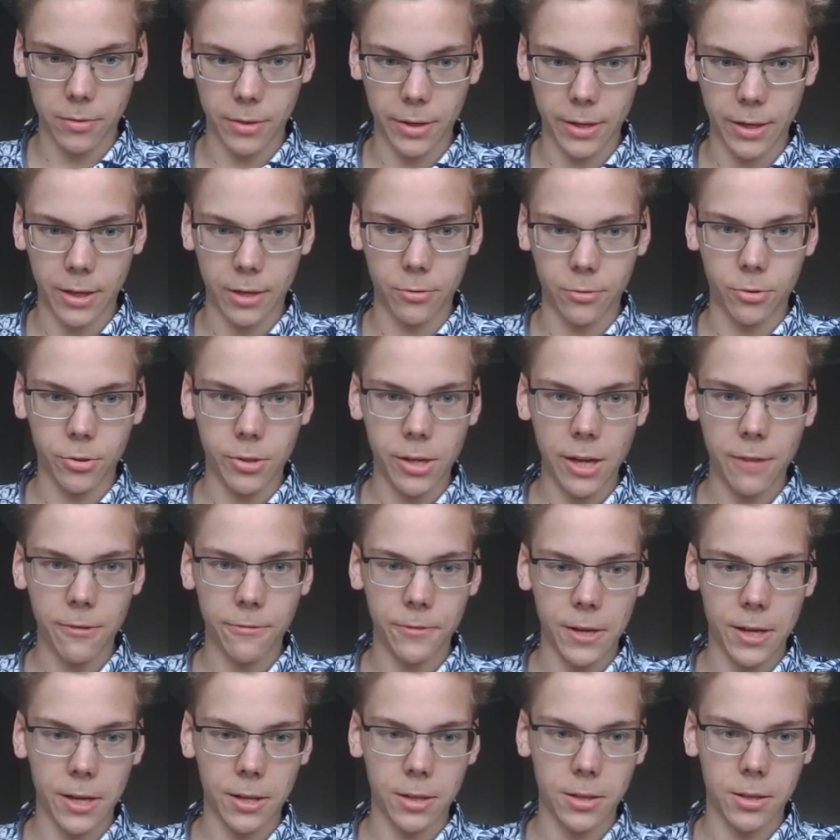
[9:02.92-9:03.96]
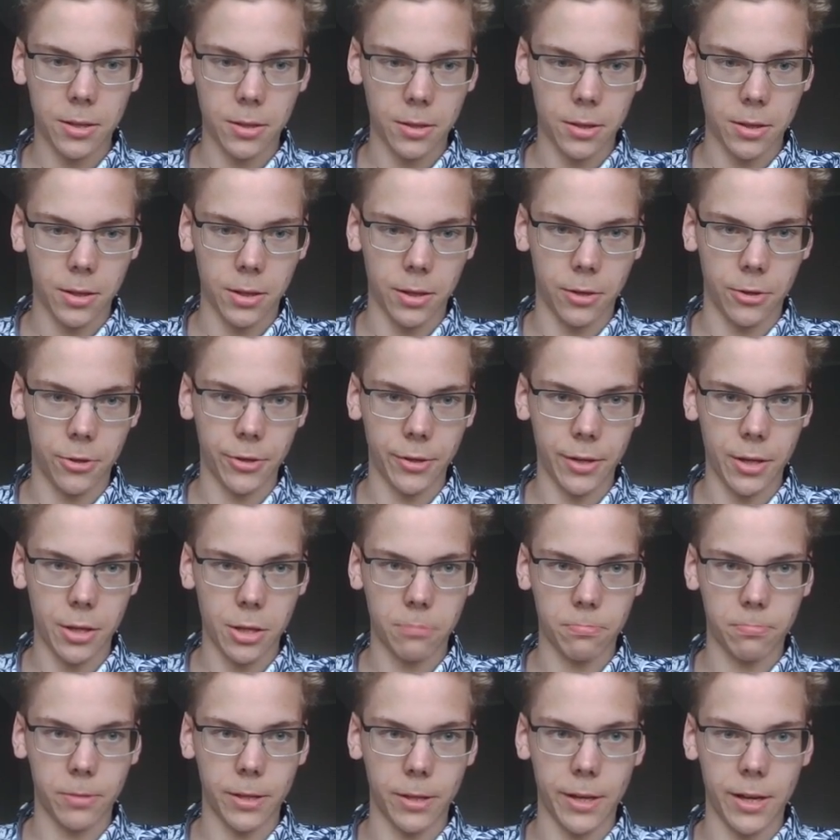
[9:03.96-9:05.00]
Rook f8 here is
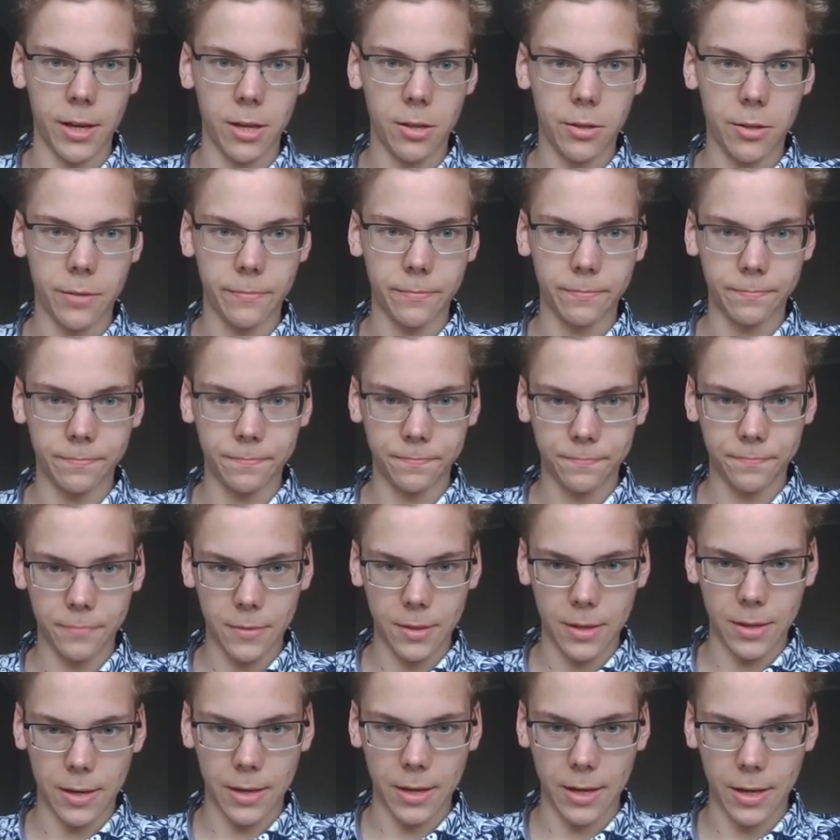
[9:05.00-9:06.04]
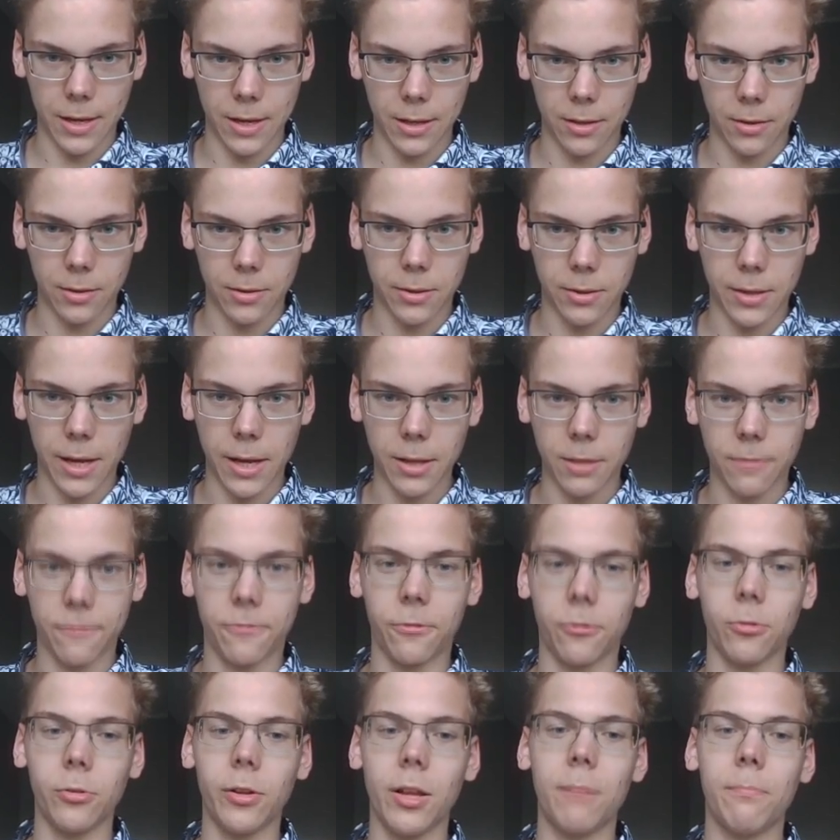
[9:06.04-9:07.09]
played, and that
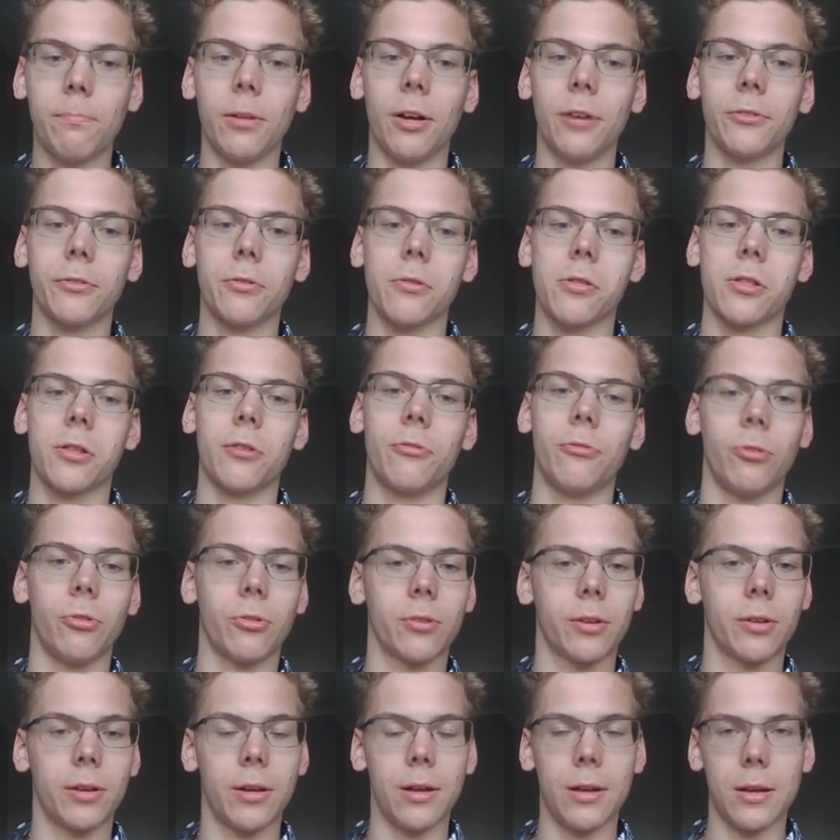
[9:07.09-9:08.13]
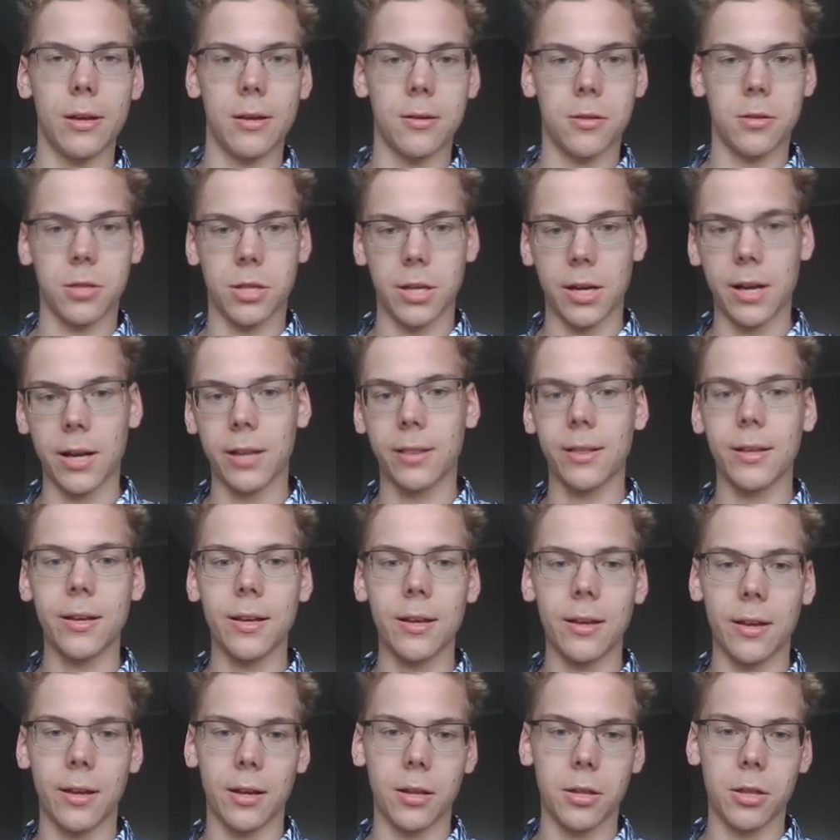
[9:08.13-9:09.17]
fully blunders the rook.
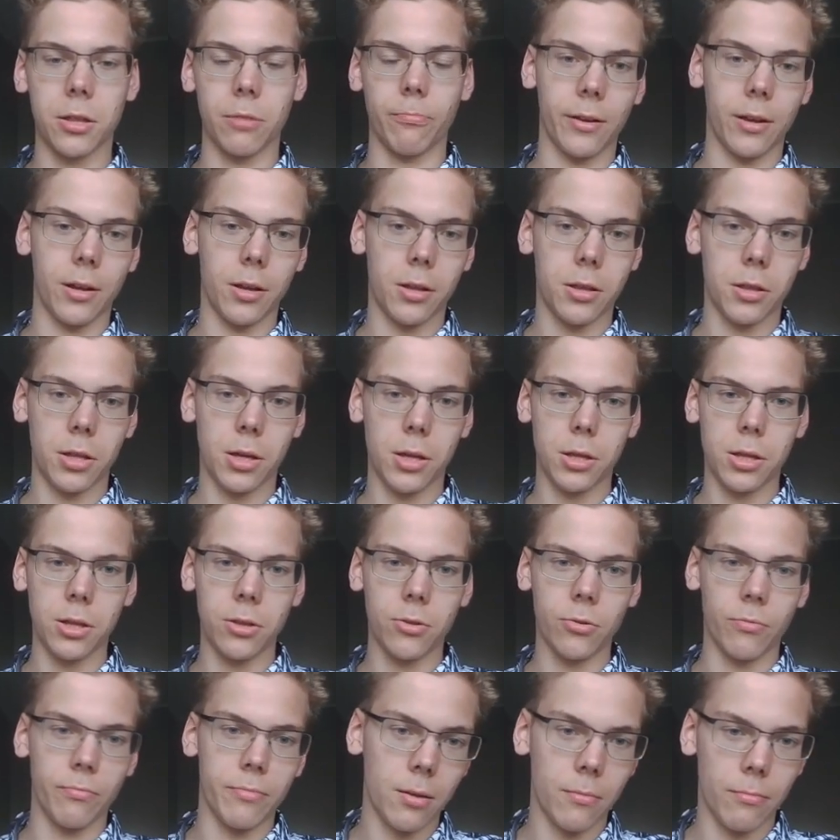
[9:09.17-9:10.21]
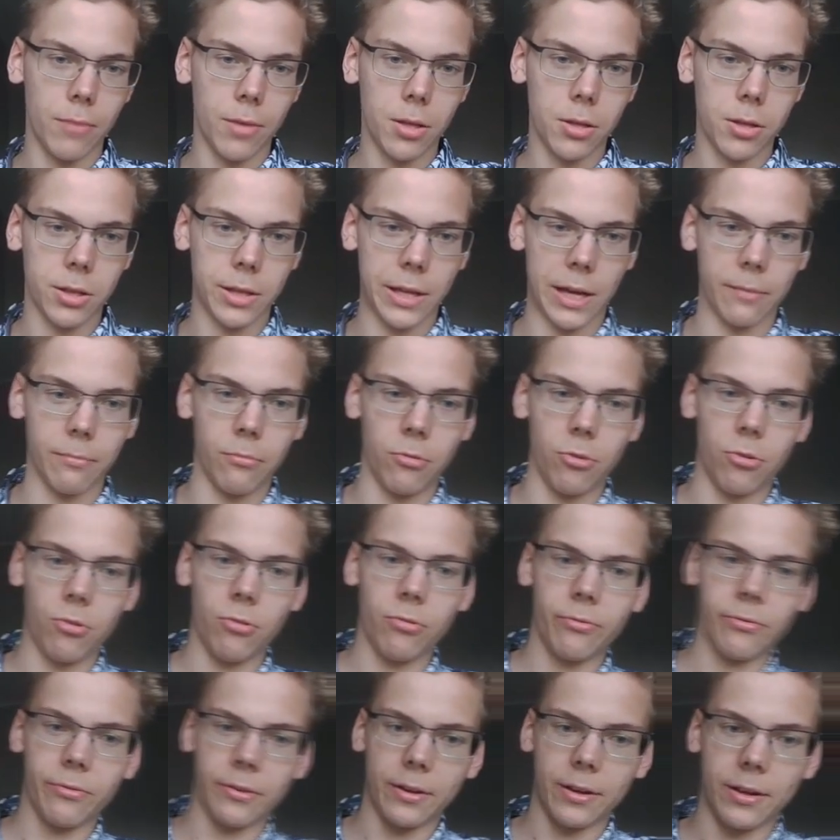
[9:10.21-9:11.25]
Sadly, it's easy to miss that
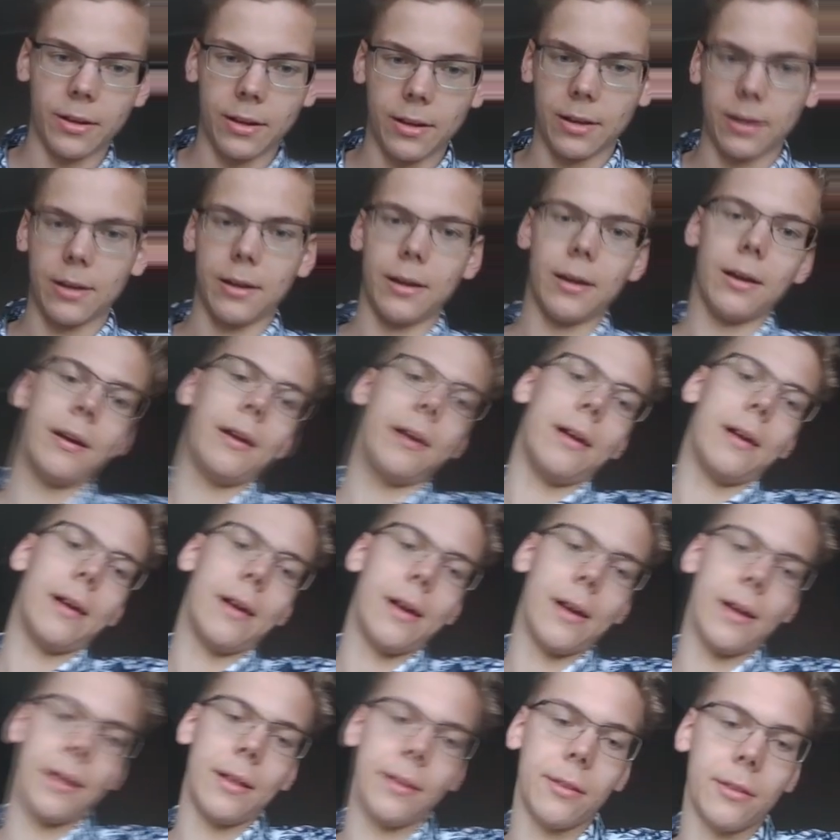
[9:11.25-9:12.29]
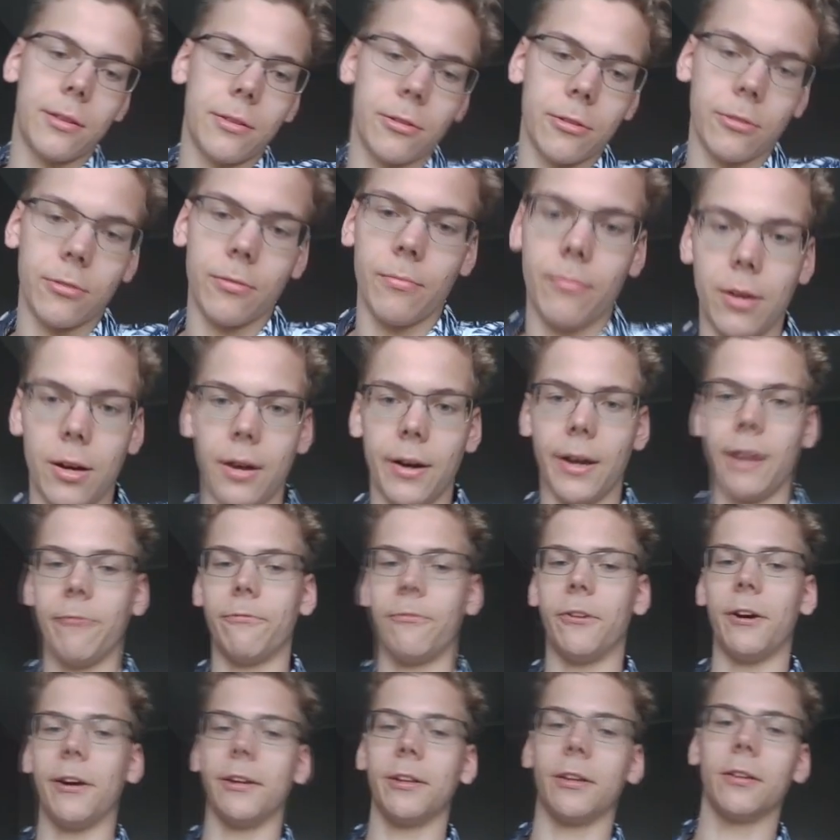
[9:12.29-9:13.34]
move, and I
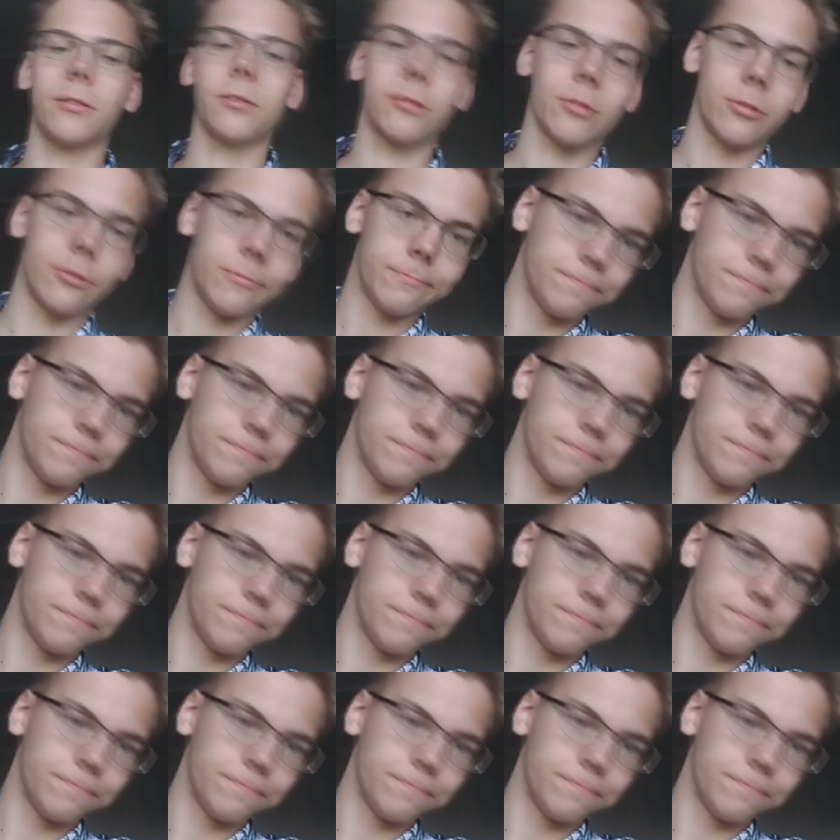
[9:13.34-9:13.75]
find it.